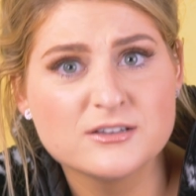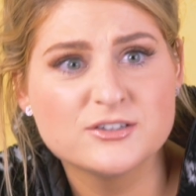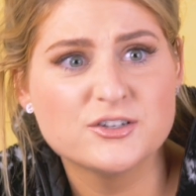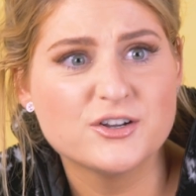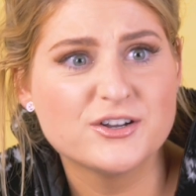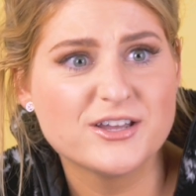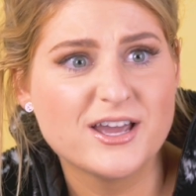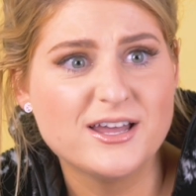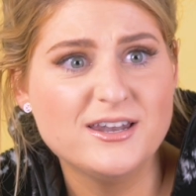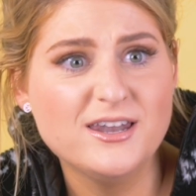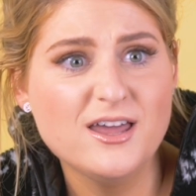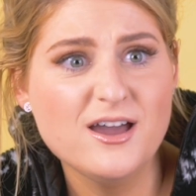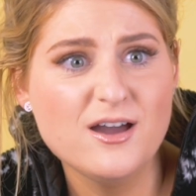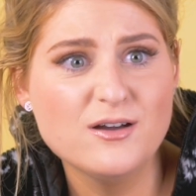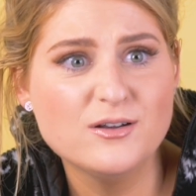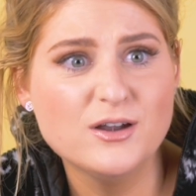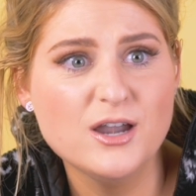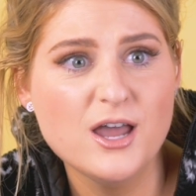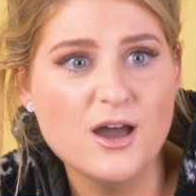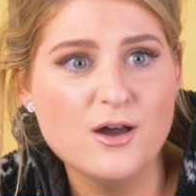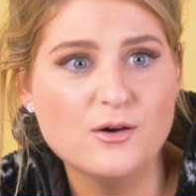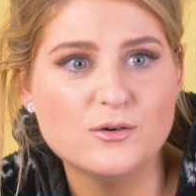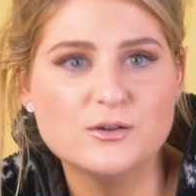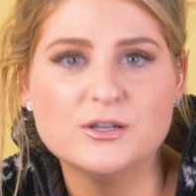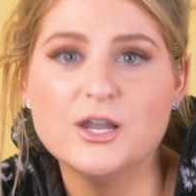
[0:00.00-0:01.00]
should I go low,
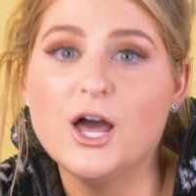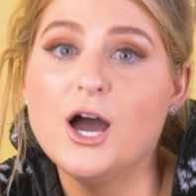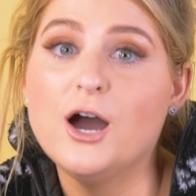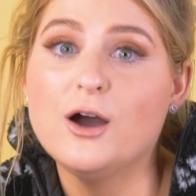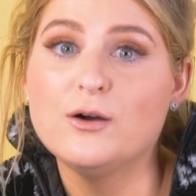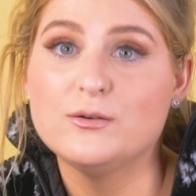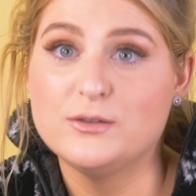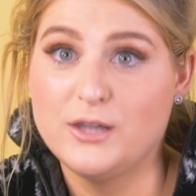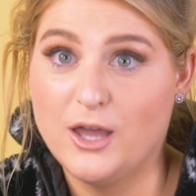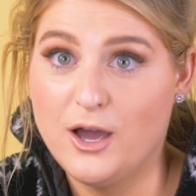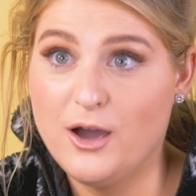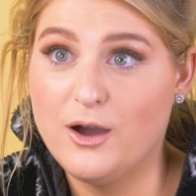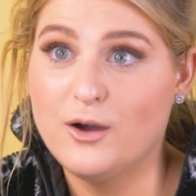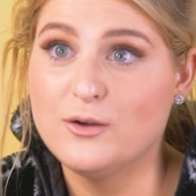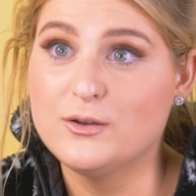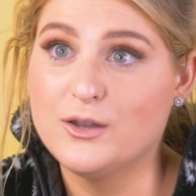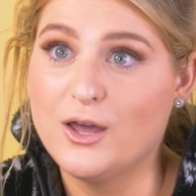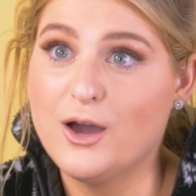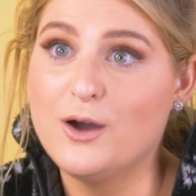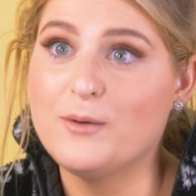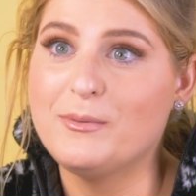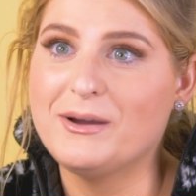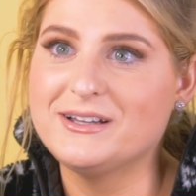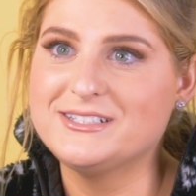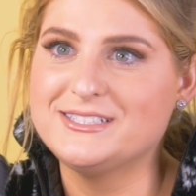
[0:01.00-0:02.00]
low, low, low,
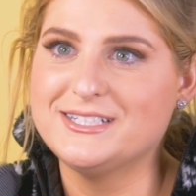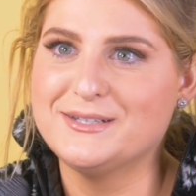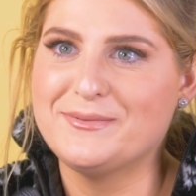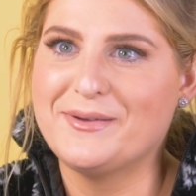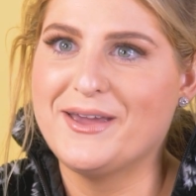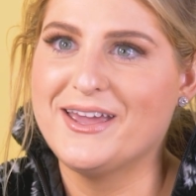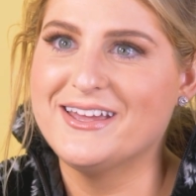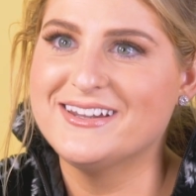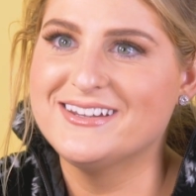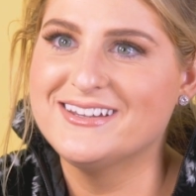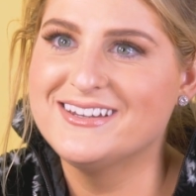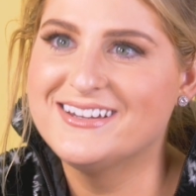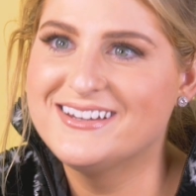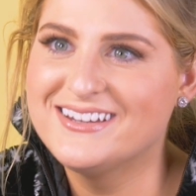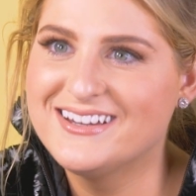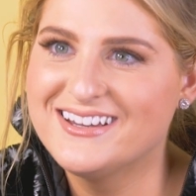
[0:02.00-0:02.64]
low by T-Pain.